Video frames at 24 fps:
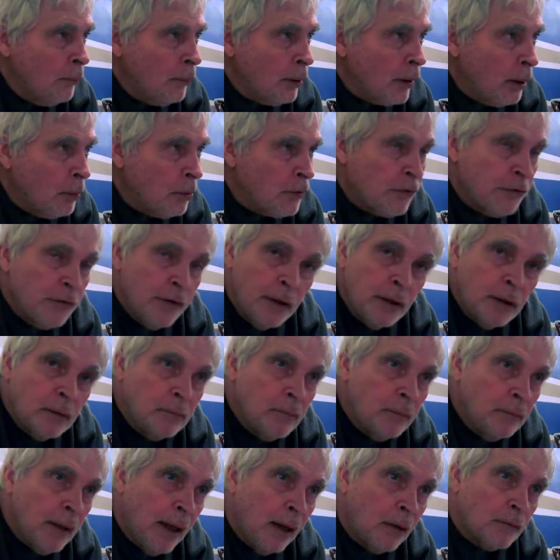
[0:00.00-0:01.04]
But I was sitting
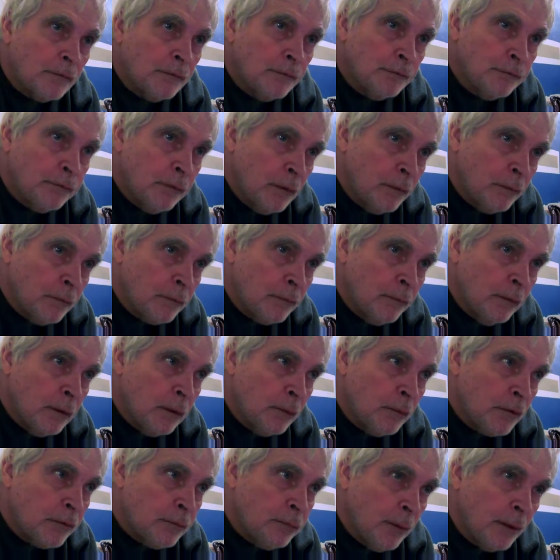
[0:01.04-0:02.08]
out front
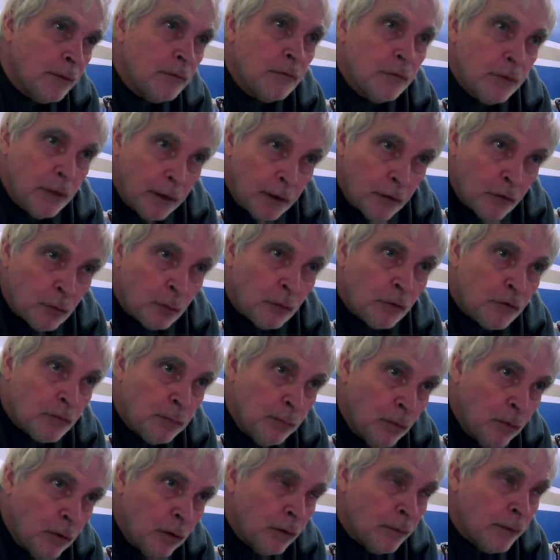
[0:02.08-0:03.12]
there with my kids who were
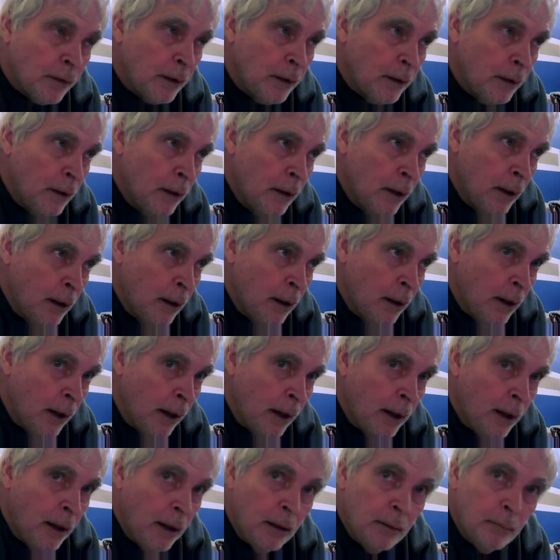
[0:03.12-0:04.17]
small then,
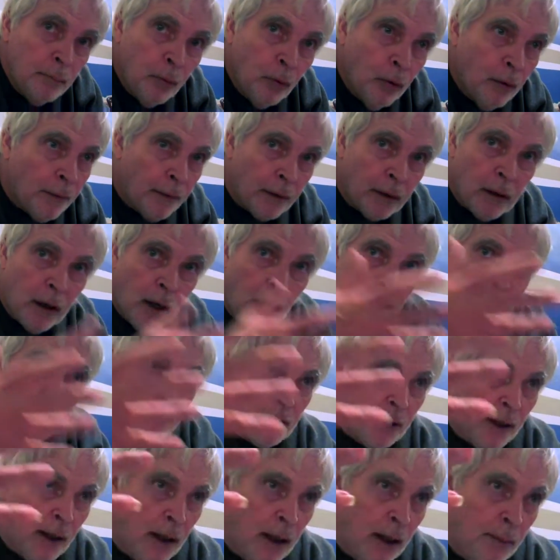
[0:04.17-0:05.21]
and boy, the cops
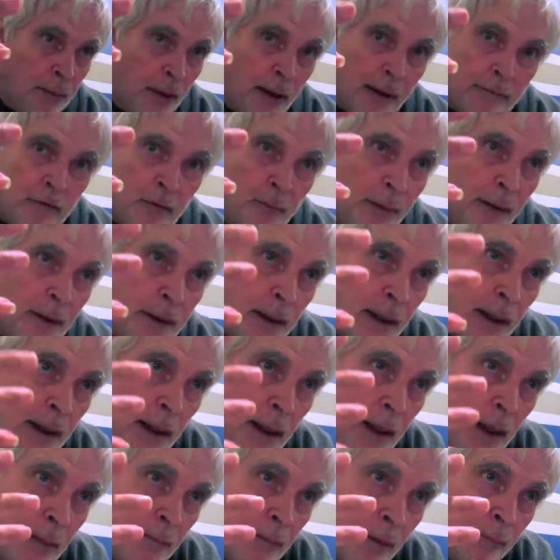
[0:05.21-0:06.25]
came and everybody
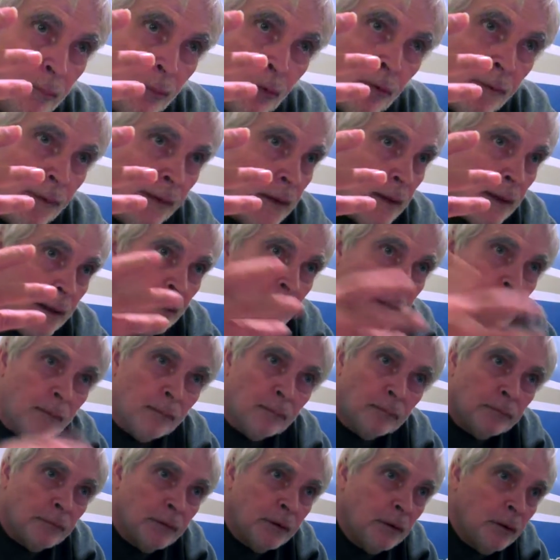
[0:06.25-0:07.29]
came, and boy, they came.
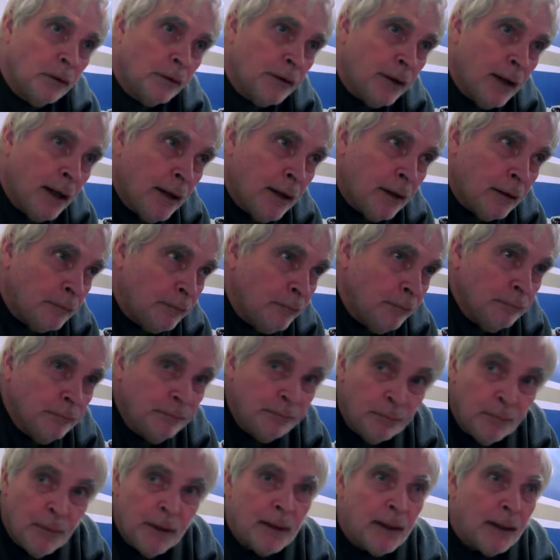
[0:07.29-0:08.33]
You know, you had to
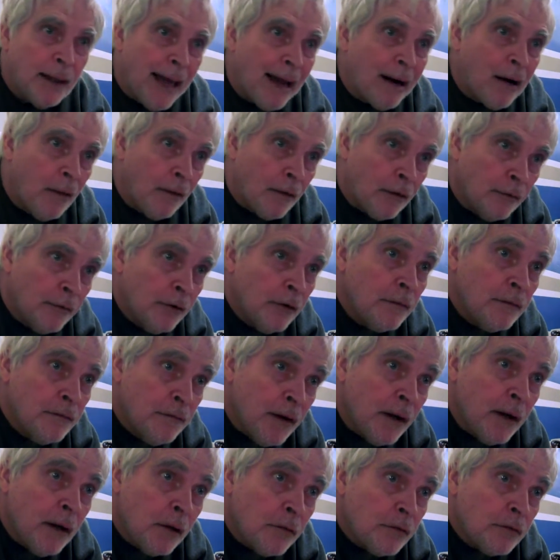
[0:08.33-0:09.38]
make it out here real
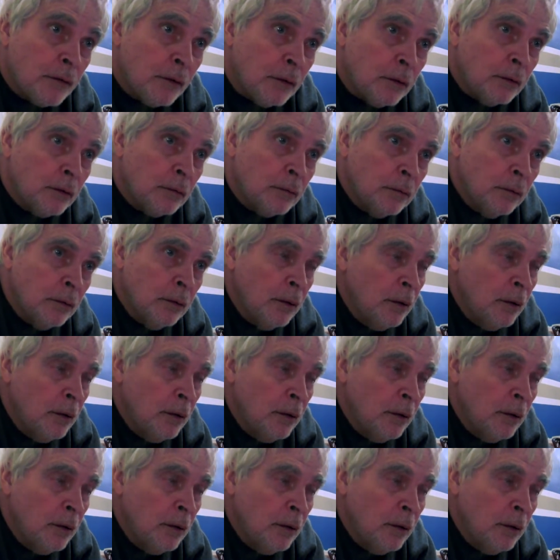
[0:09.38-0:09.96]
fast. You know?